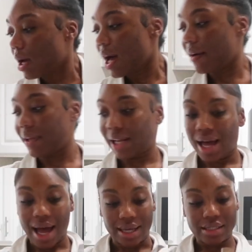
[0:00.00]
I have a
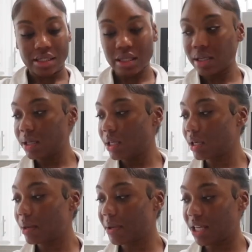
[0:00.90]
lot.
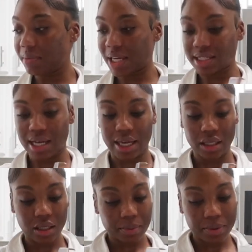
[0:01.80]
I'm gonna keep that tied
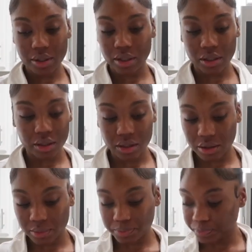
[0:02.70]
up.
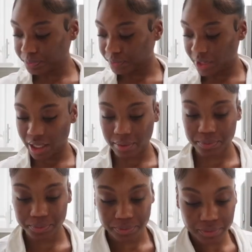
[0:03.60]
Um, yeah.
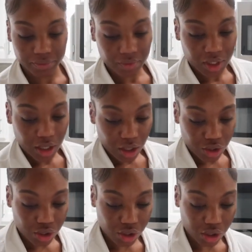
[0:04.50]

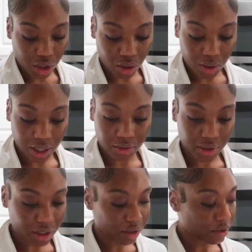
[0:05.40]
So I
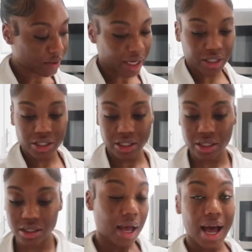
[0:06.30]
don't need the
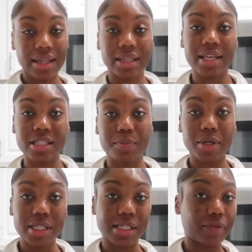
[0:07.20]
direction. I think it's
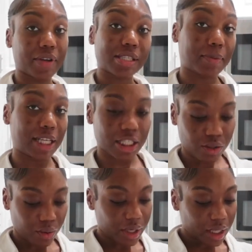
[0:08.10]
pretty
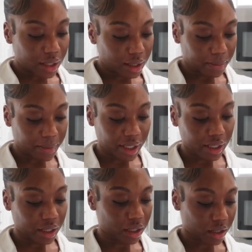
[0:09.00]
self-explanatory,
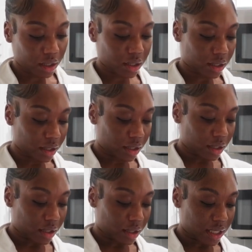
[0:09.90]
but
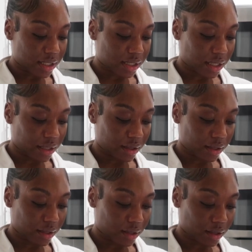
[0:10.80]
let's see.
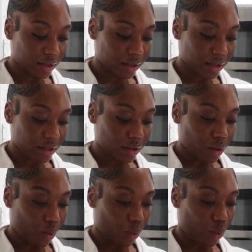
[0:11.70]
Ooh.
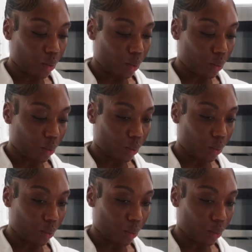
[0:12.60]
Ah!